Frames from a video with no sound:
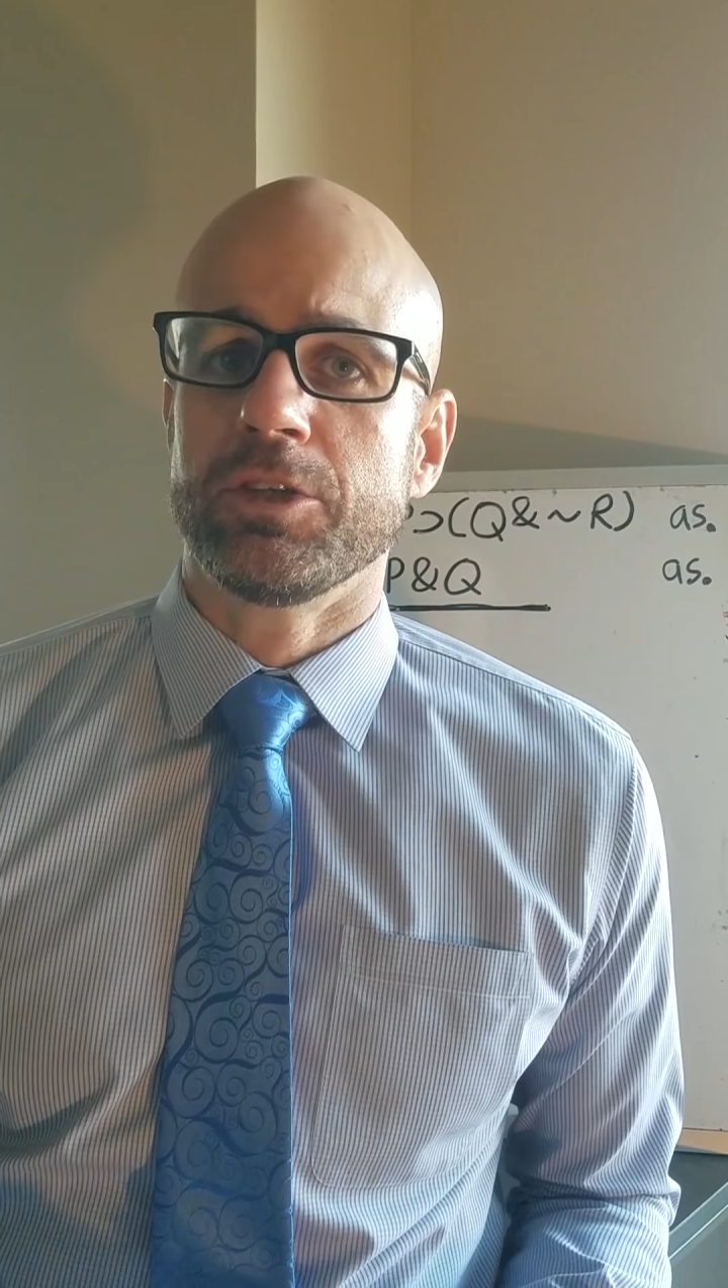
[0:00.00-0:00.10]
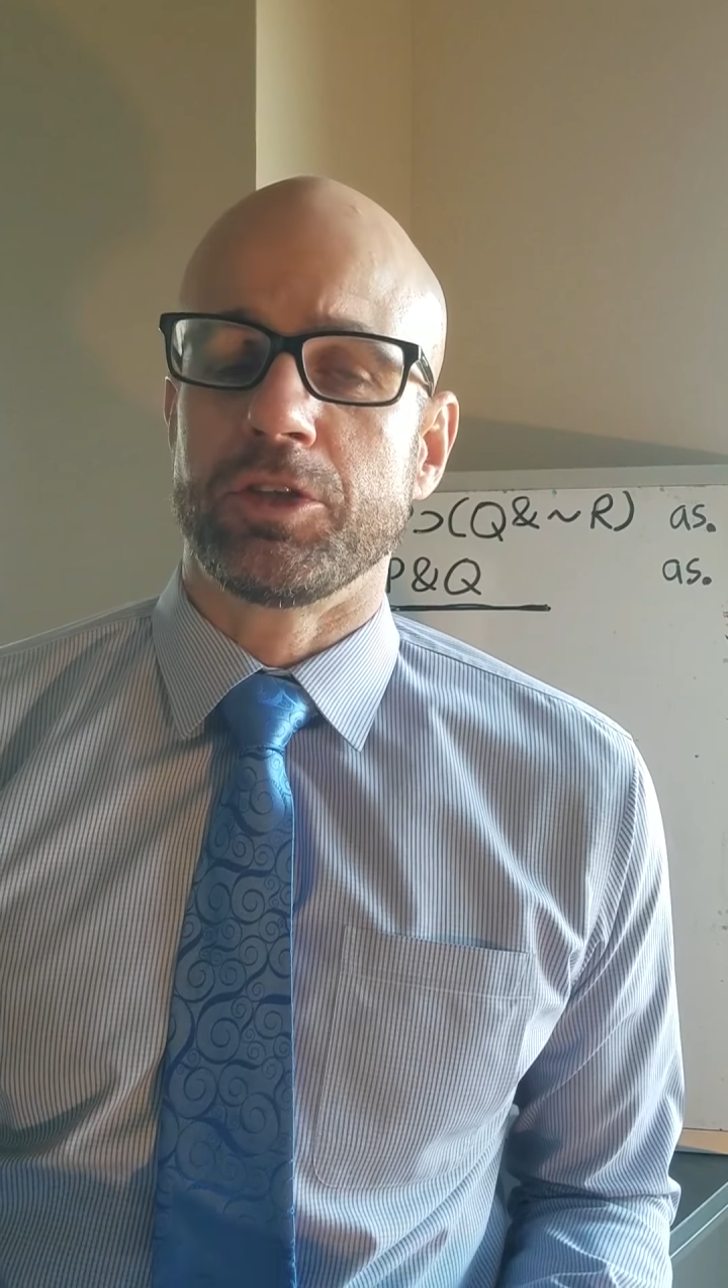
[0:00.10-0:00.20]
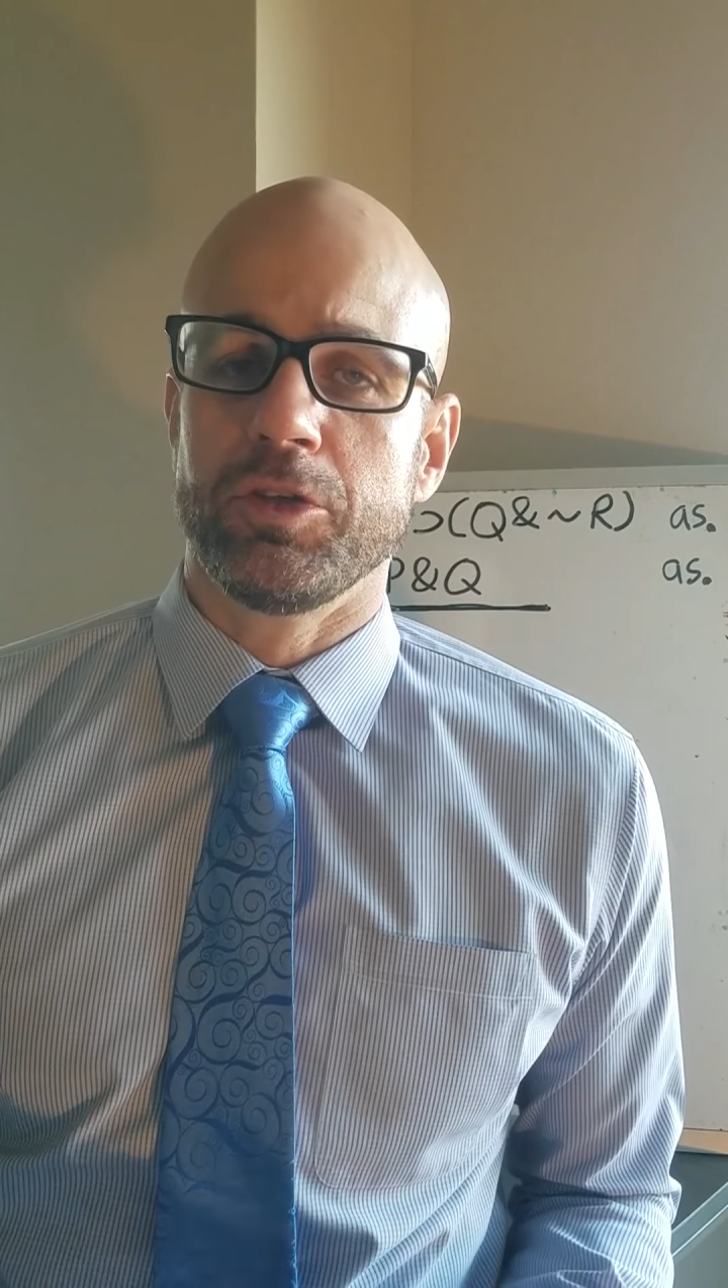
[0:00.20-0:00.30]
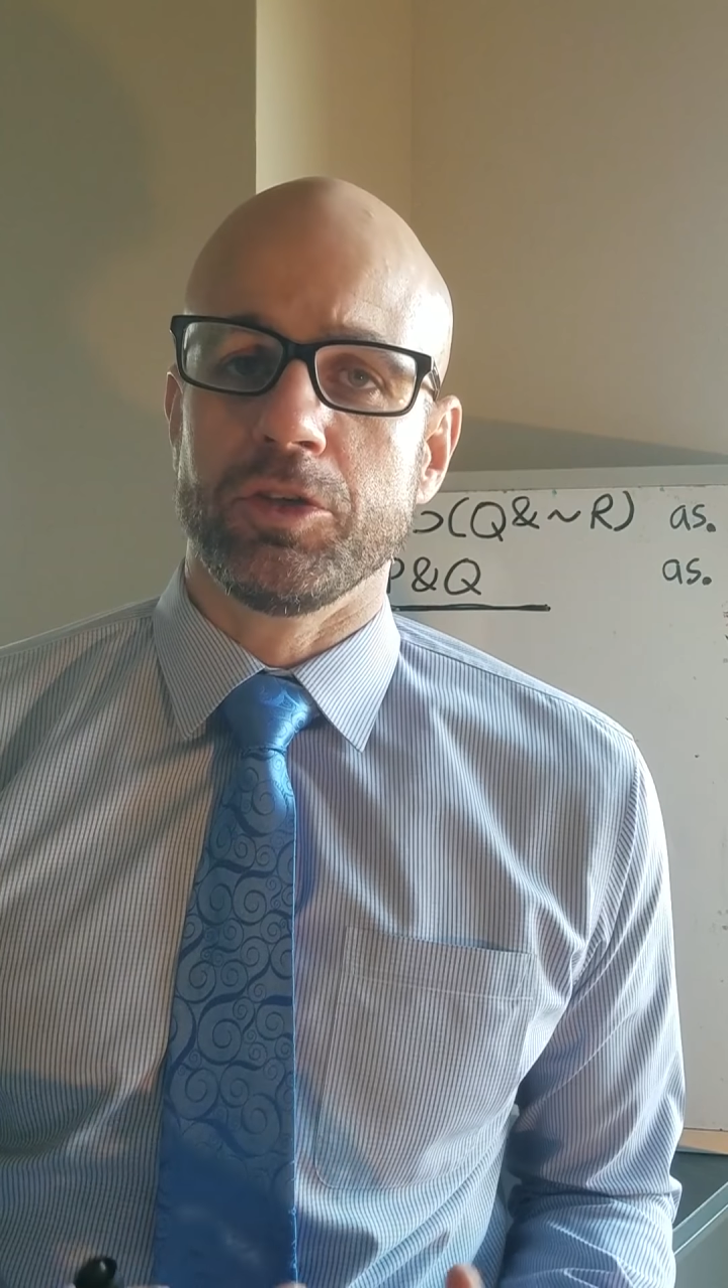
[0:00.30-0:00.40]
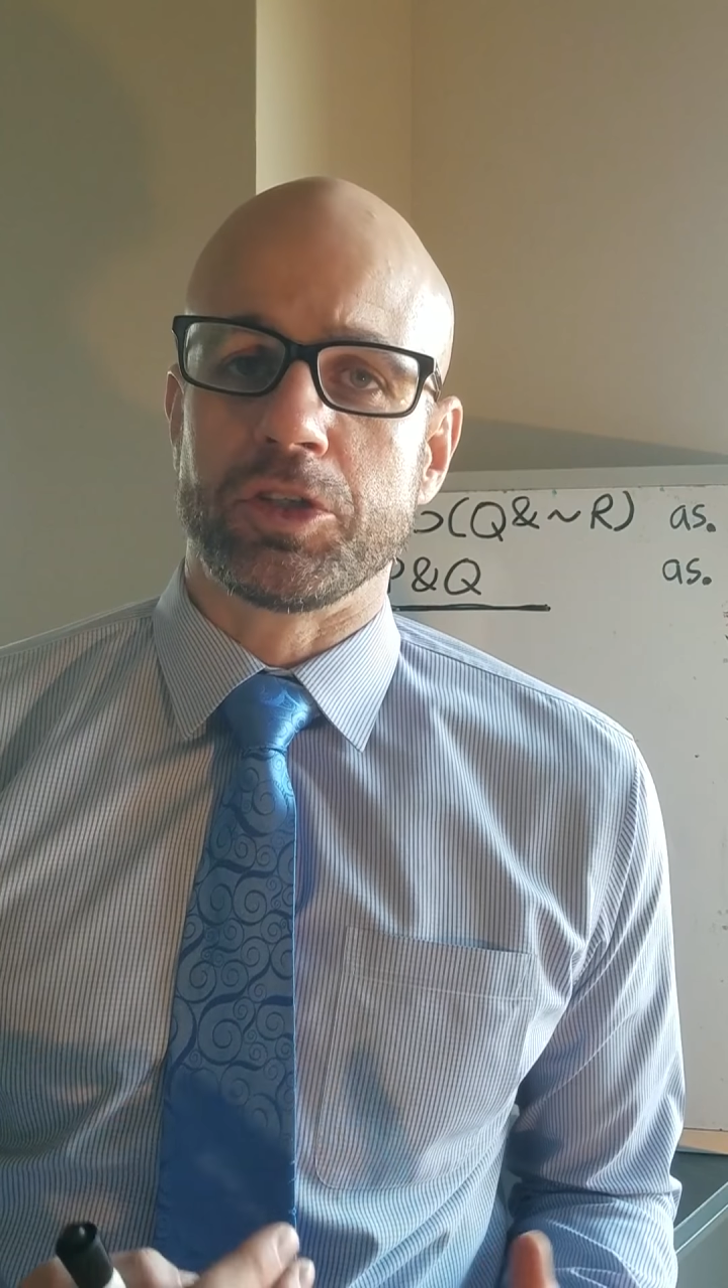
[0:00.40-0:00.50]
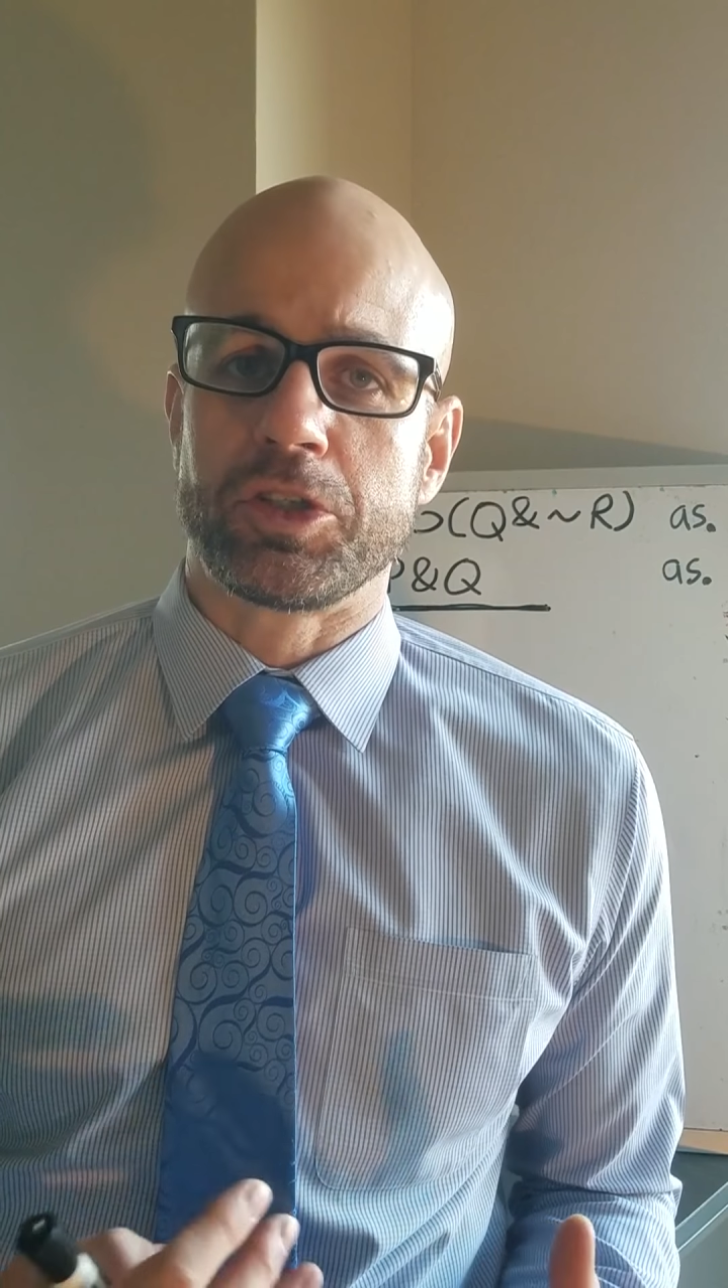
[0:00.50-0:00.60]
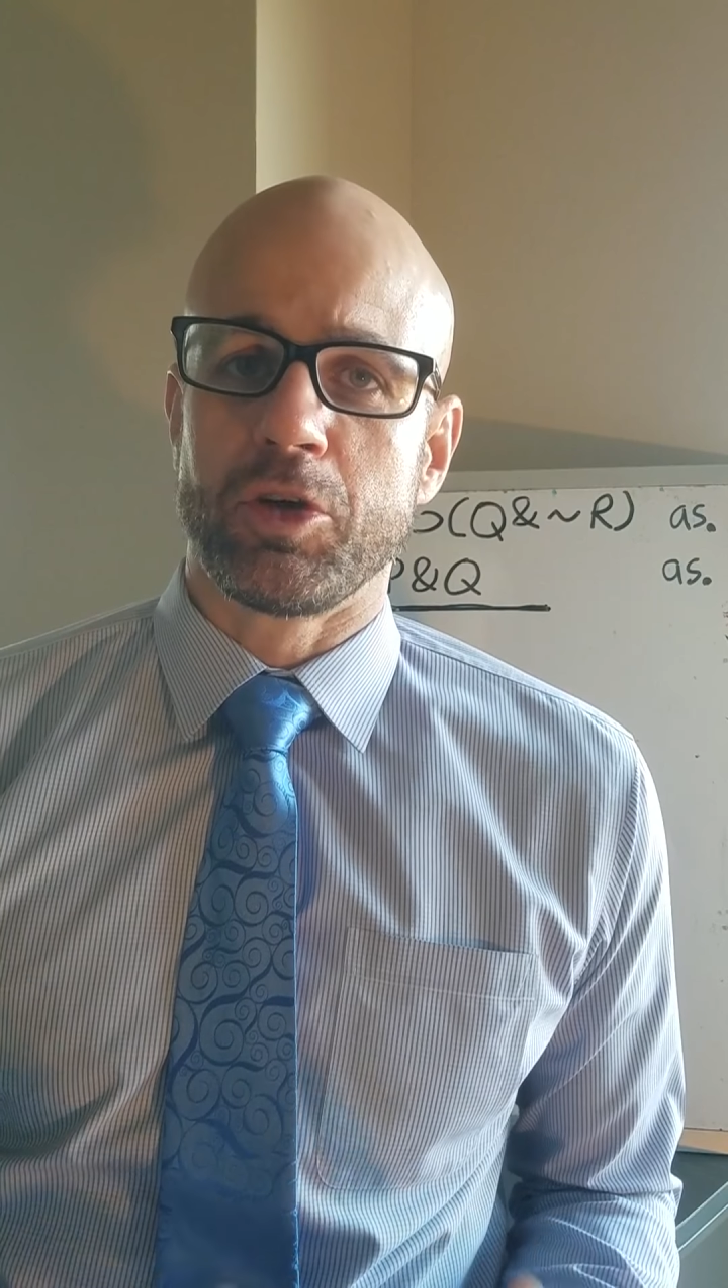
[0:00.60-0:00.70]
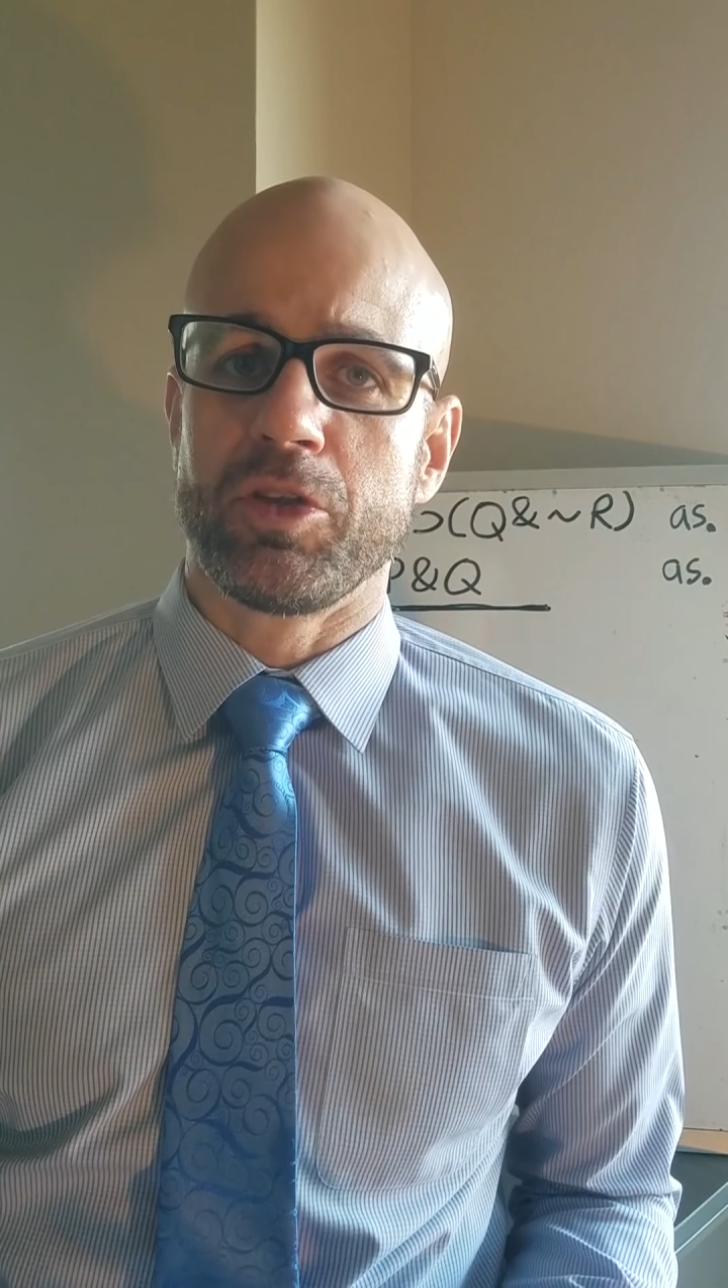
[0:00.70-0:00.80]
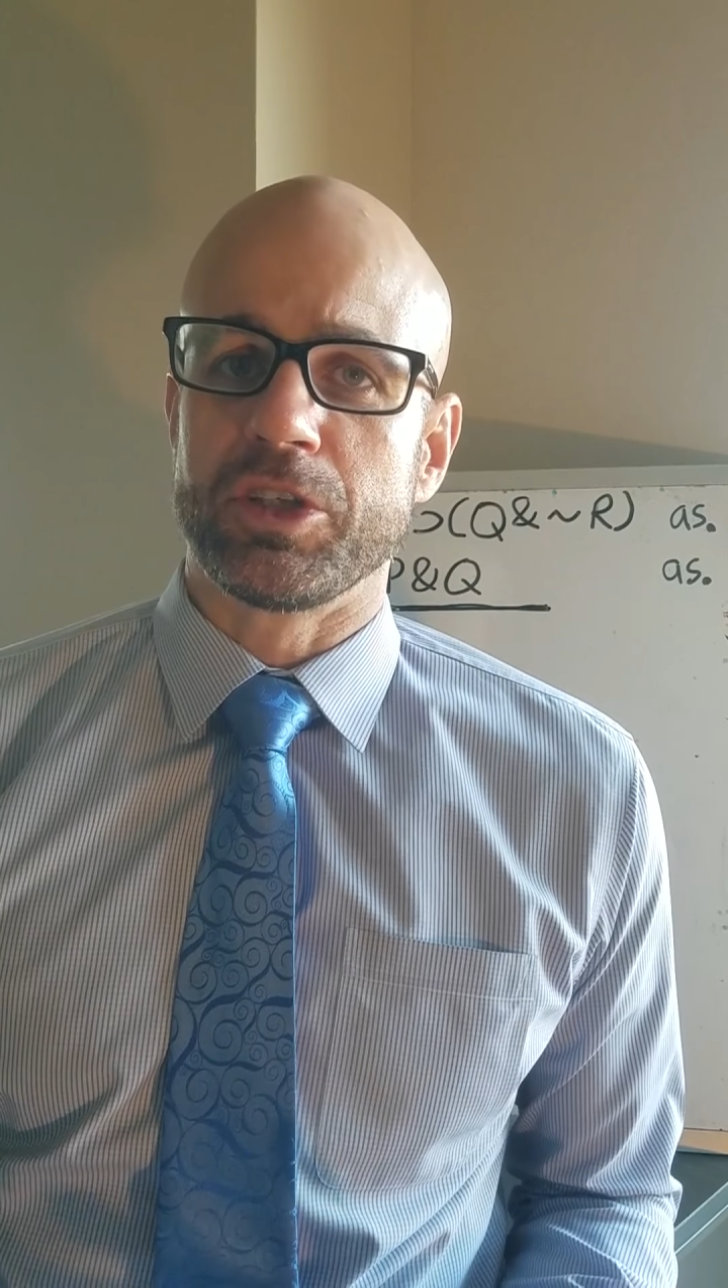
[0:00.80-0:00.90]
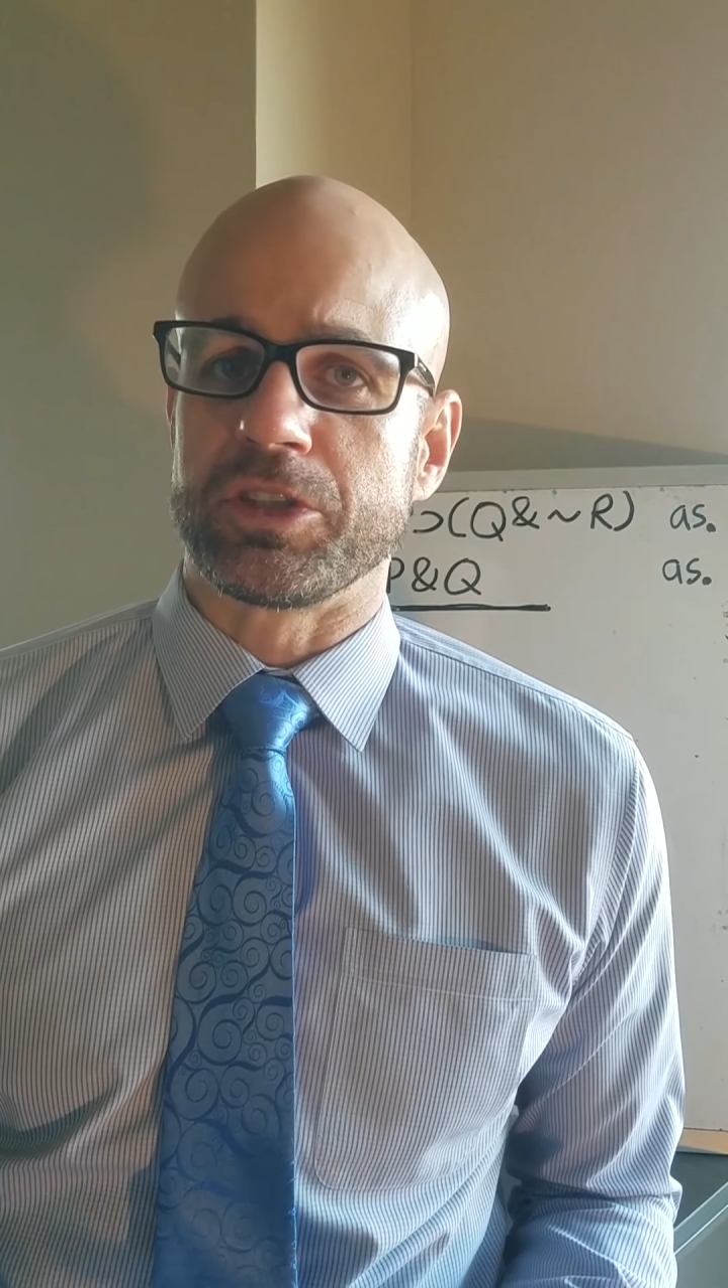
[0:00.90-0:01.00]
to
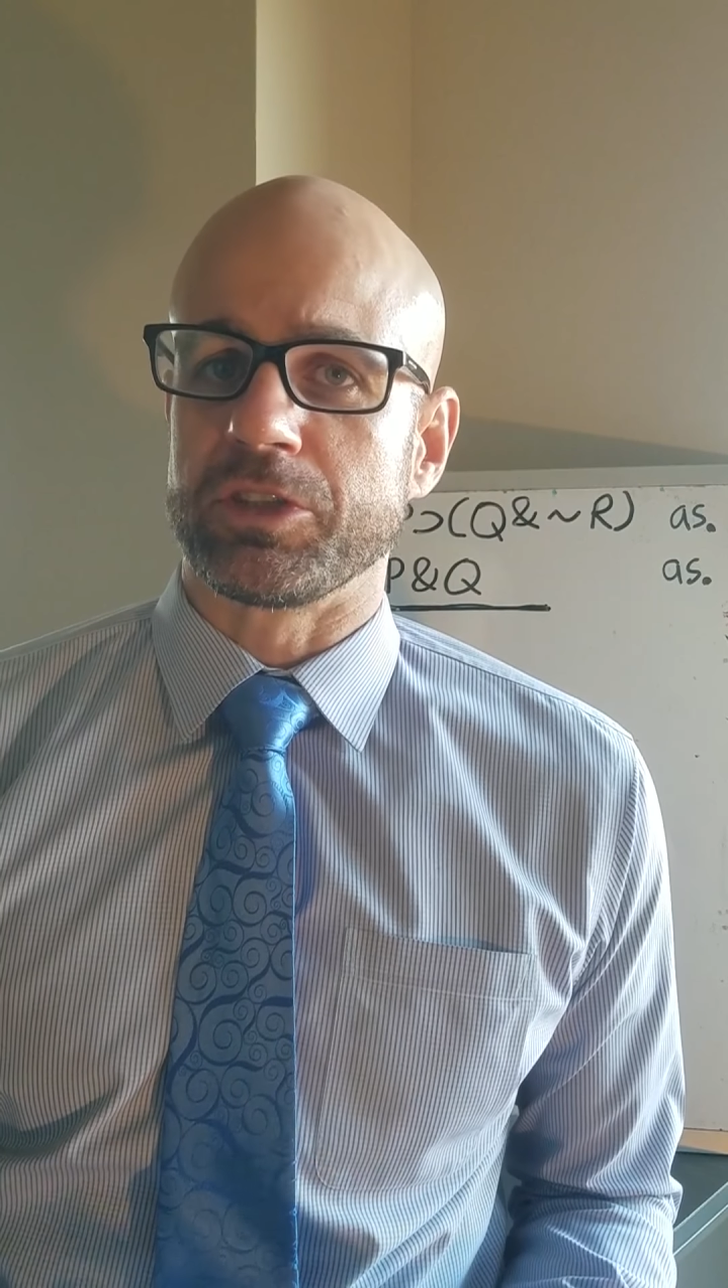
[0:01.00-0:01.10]
show this